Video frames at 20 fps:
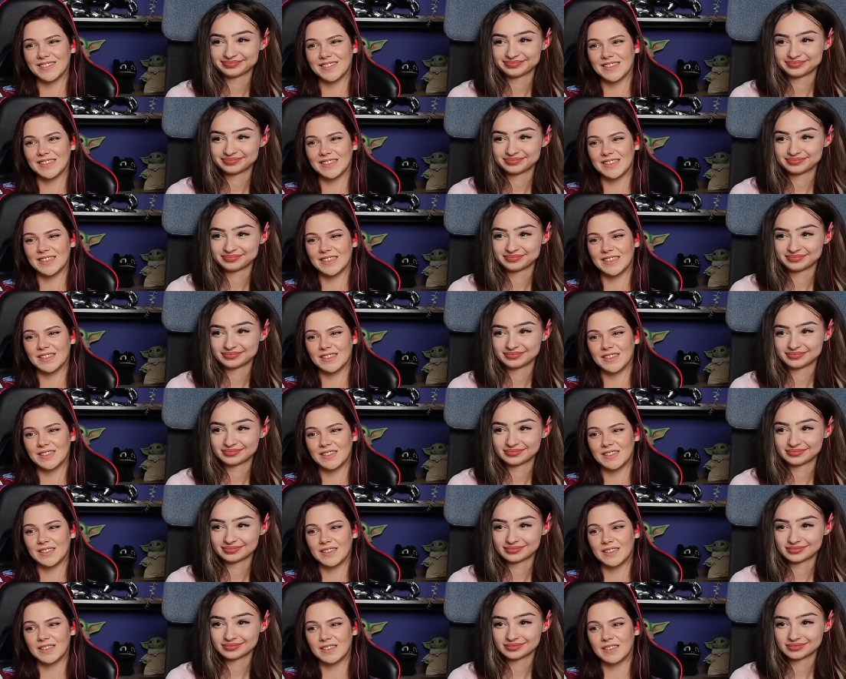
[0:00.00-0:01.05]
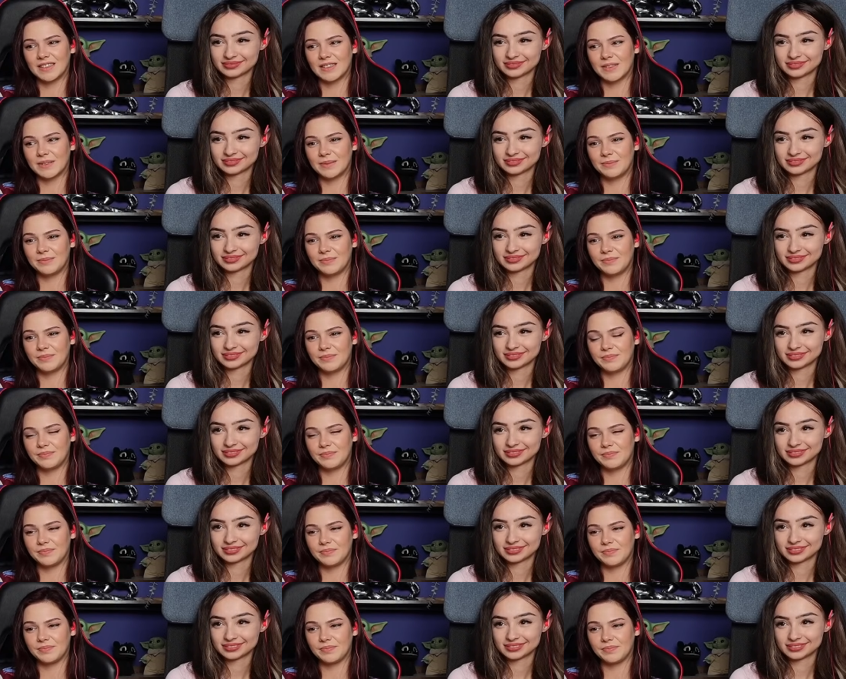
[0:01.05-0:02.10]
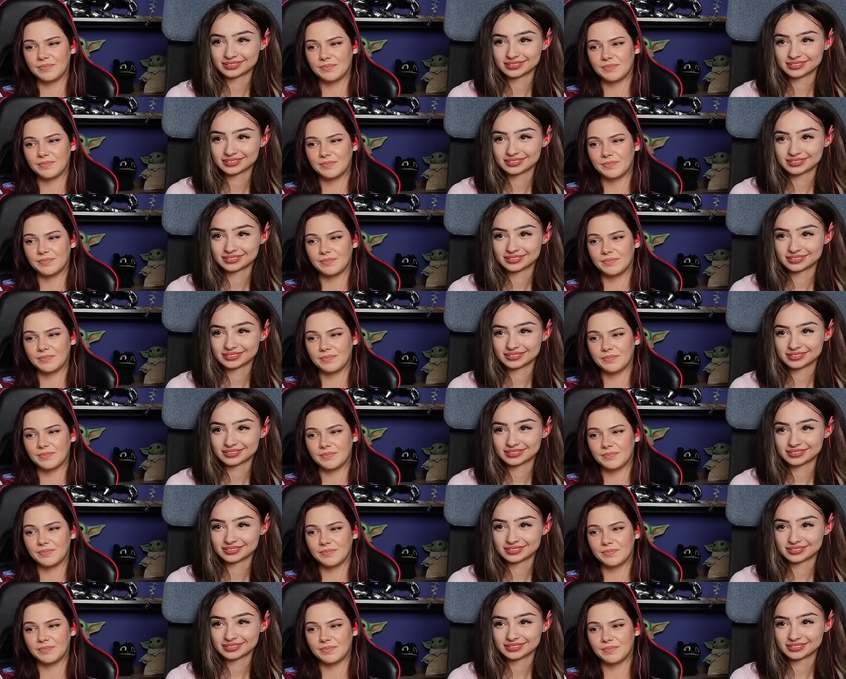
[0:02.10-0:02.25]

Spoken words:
(silence)